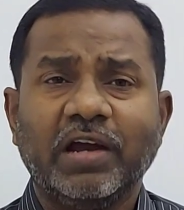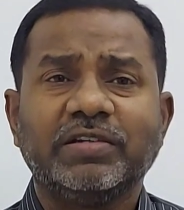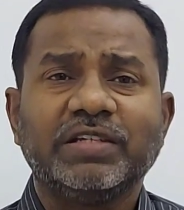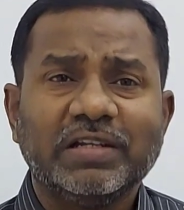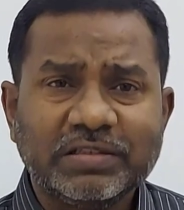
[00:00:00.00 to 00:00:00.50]

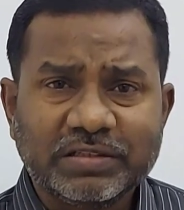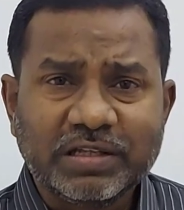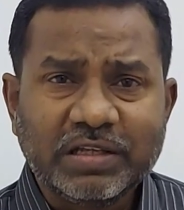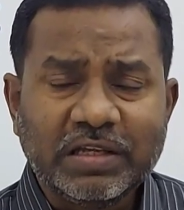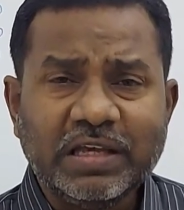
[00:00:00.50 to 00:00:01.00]
higher sales?
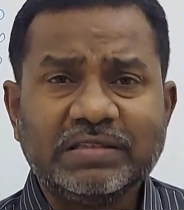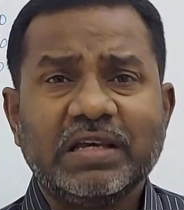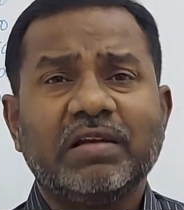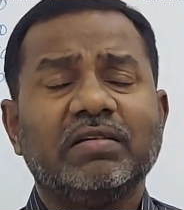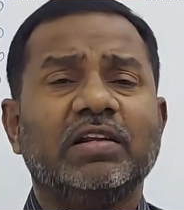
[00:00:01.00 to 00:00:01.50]
Is
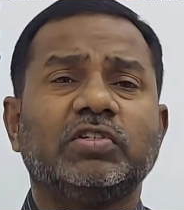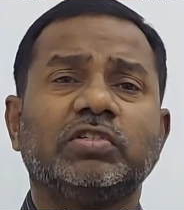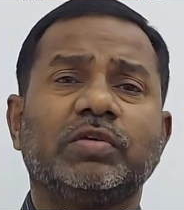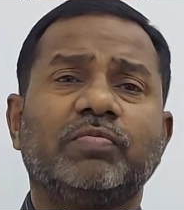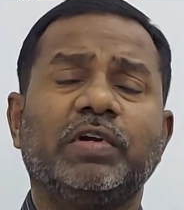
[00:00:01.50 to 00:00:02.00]
there a
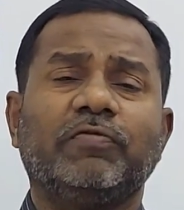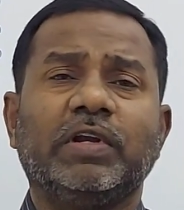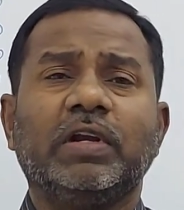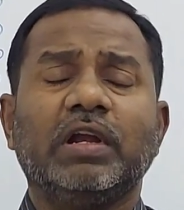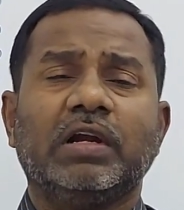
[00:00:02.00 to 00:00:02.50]
relationship
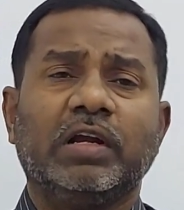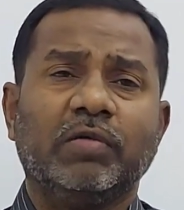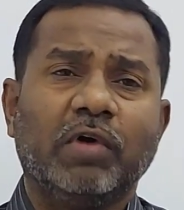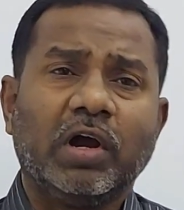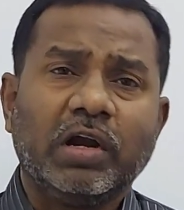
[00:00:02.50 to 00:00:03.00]
between
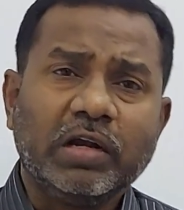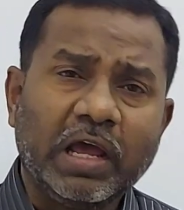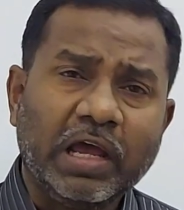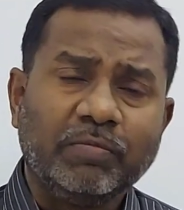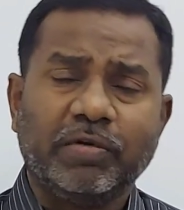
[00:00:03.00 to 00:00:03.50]
demand
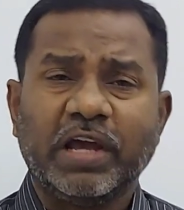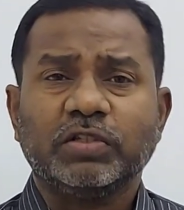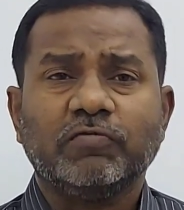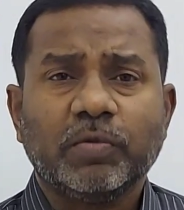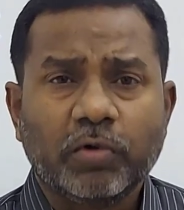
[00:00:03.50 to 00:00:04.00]
and
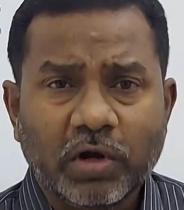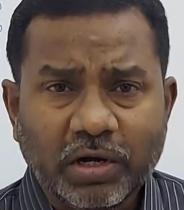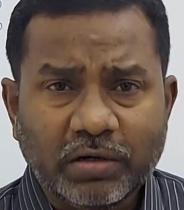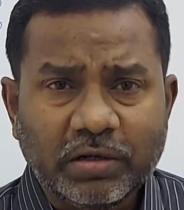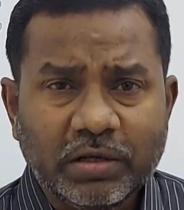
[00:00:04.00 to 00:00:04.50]
price of the
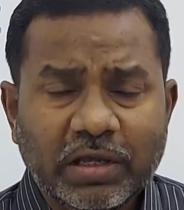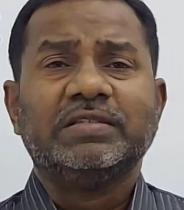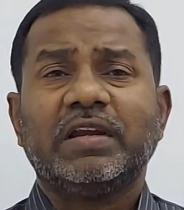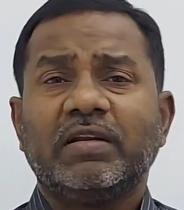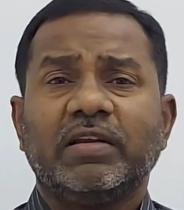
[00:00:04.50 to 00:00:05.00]
product?
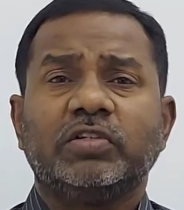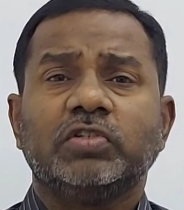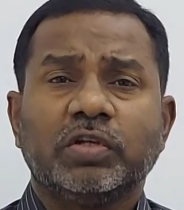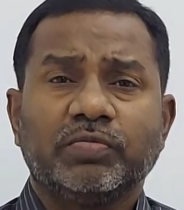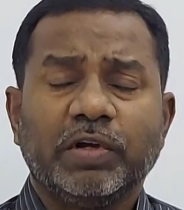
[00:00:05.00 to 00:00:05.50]
Is there a
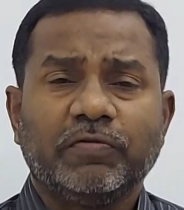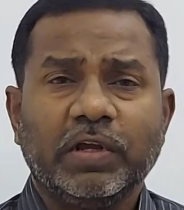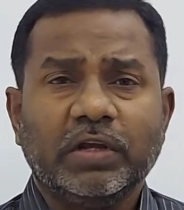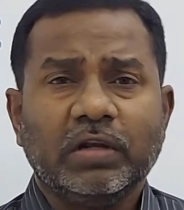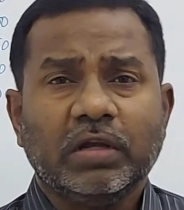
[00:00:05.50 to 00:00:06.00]
relationship
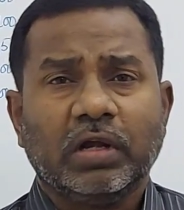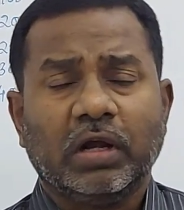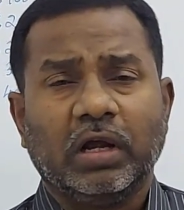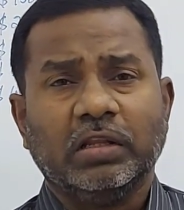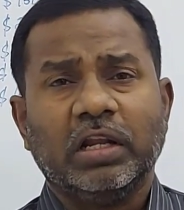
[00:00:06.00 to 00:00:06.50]
between
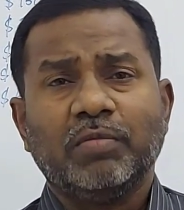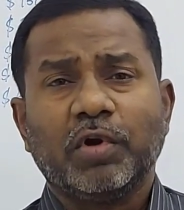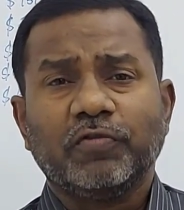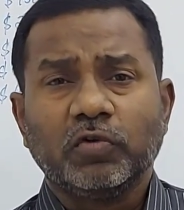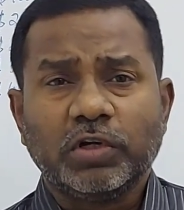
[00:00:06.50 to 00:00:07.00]
the
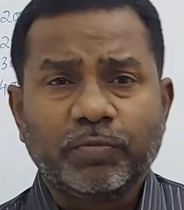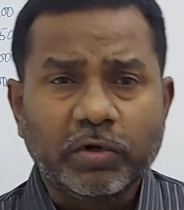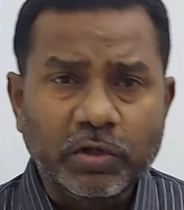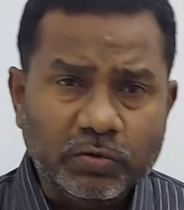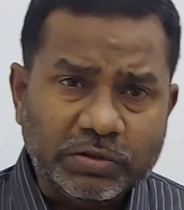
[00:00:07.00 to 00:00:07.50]
number of units
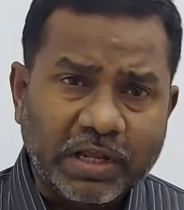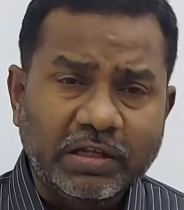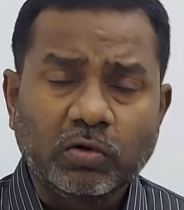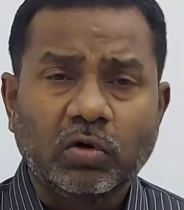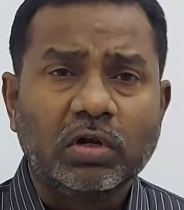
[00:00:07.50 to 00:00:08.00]
produced and
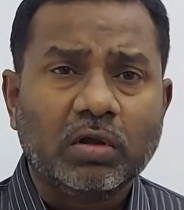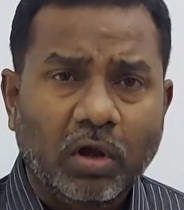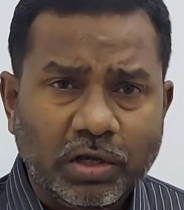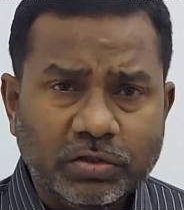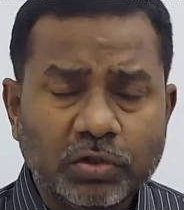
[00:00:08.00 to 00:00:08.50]
the total
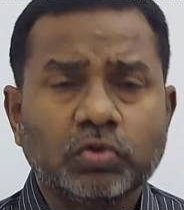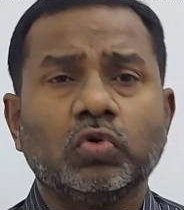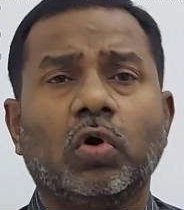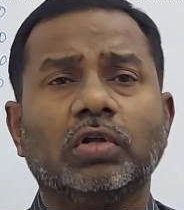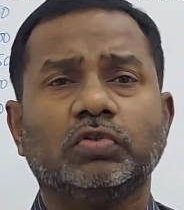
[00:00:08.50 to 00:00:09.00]
cost?
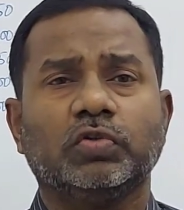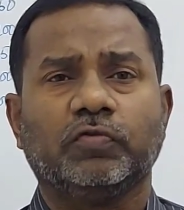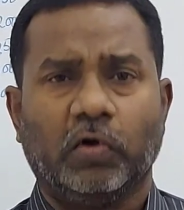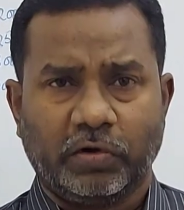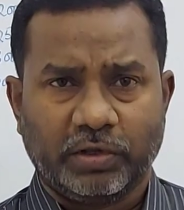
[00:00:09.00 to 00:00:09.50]
So on and so
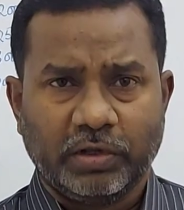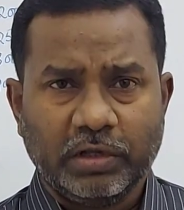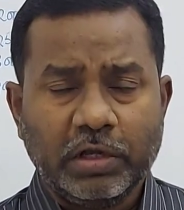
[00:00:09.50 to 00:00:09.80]
forth.